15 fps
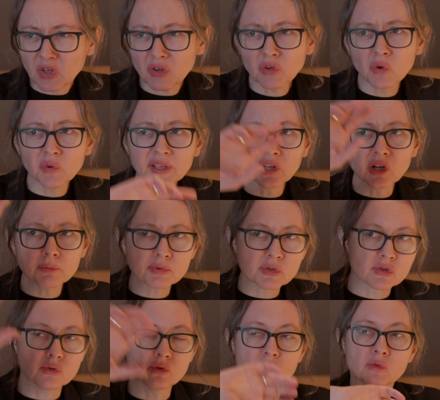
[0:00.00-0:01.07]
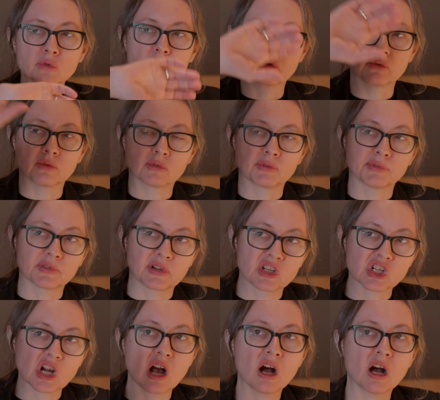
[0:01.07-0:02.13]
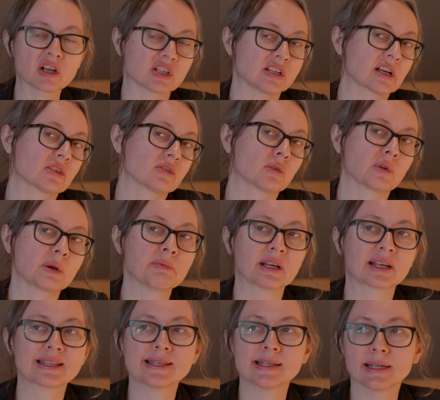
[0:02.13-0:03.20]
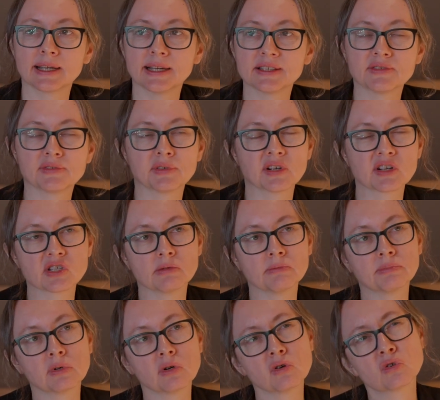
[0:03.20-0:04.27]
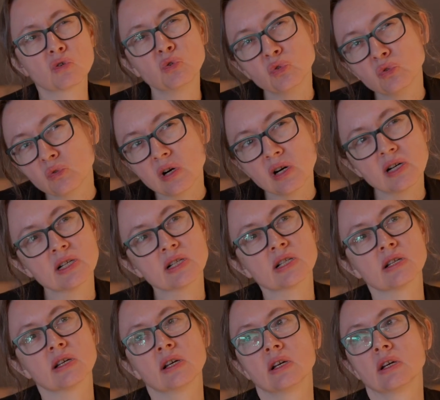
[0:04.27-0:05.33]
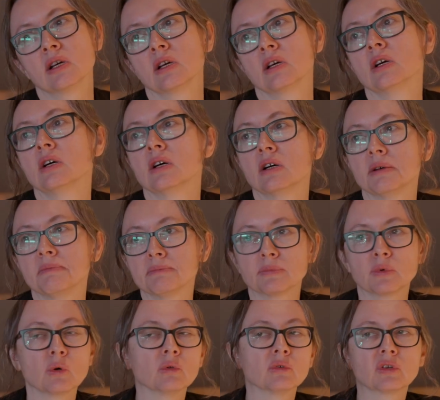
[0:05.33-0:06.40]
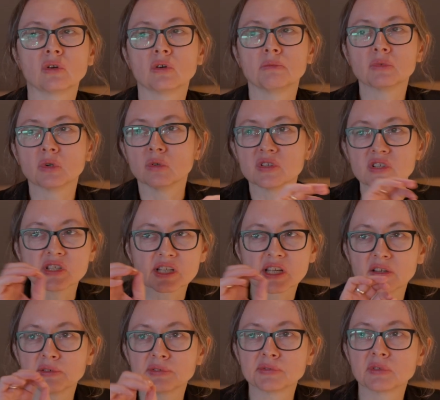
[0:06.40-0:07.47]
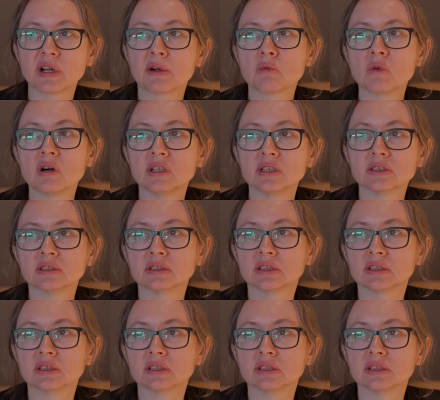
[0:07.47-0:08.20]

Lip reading: going up to the French arcs, like the grape like Terret, for example, Counoise, all this kind of rare one,